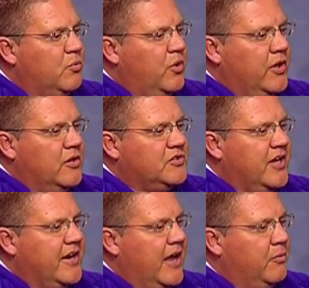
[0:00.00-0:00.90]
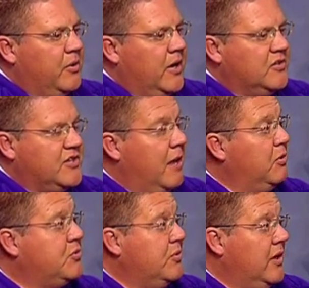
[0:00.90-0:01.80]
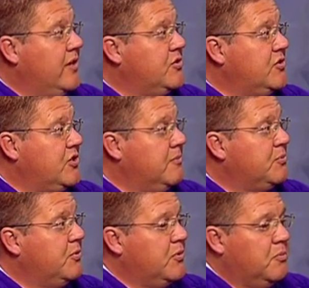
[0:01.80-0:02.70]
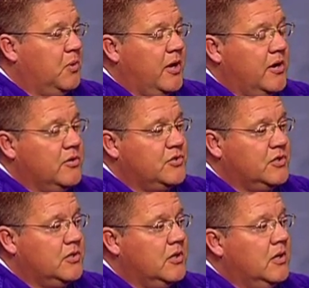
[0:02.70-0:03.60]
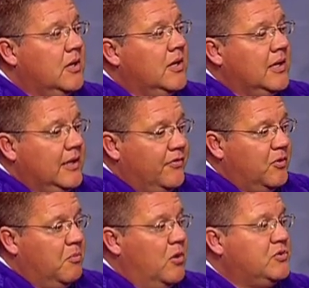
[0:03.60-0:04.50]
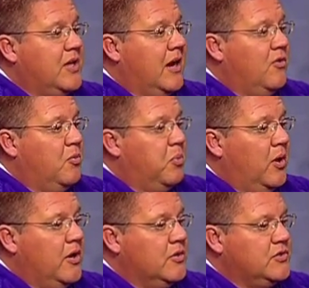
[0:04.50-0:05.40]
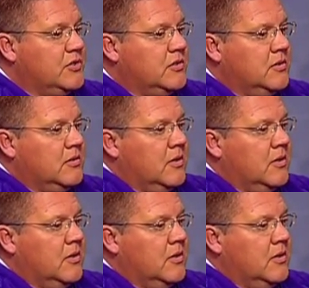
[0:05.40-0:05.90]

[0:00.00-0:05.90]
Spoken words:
really understand how to establish relationships with their players and get the most out of their players, and